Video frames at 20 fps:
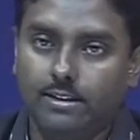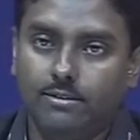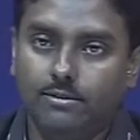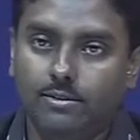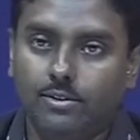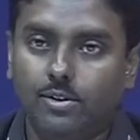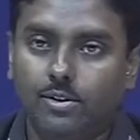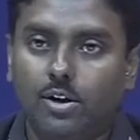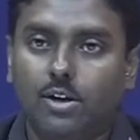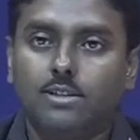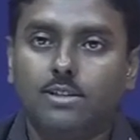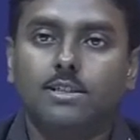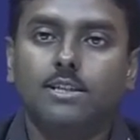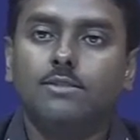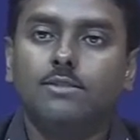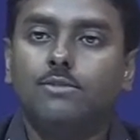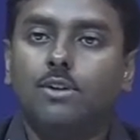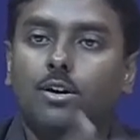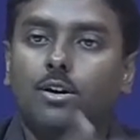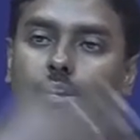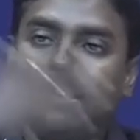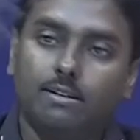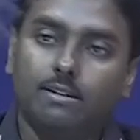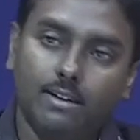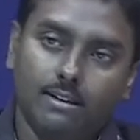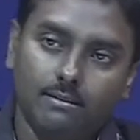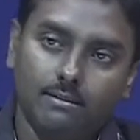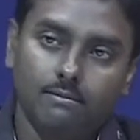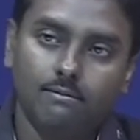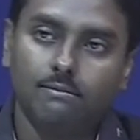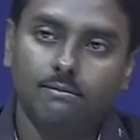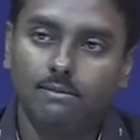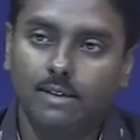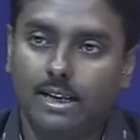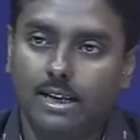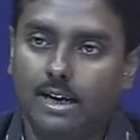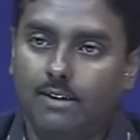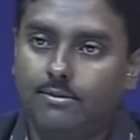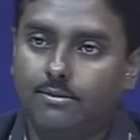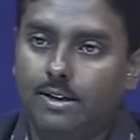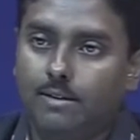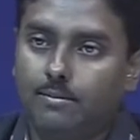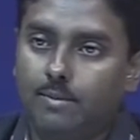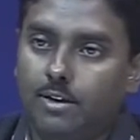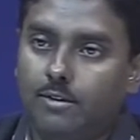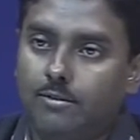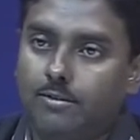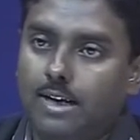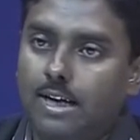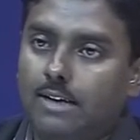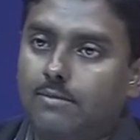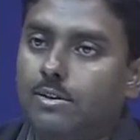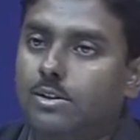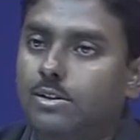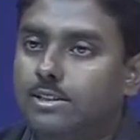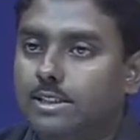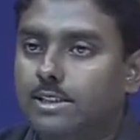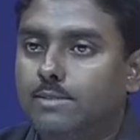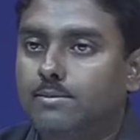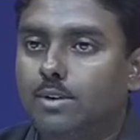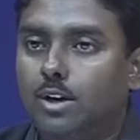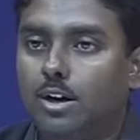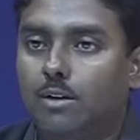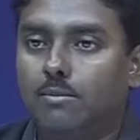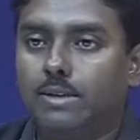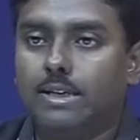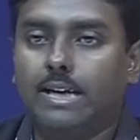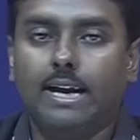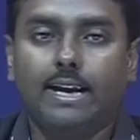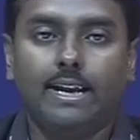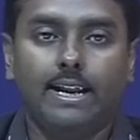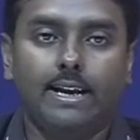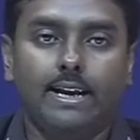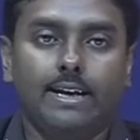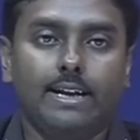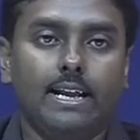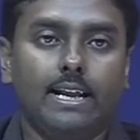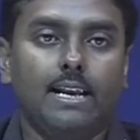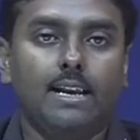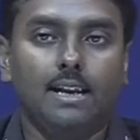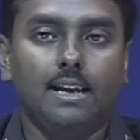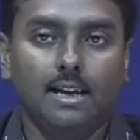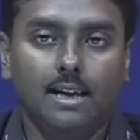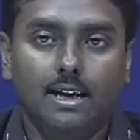If you toss it for enough number of time, you will see probably head and tail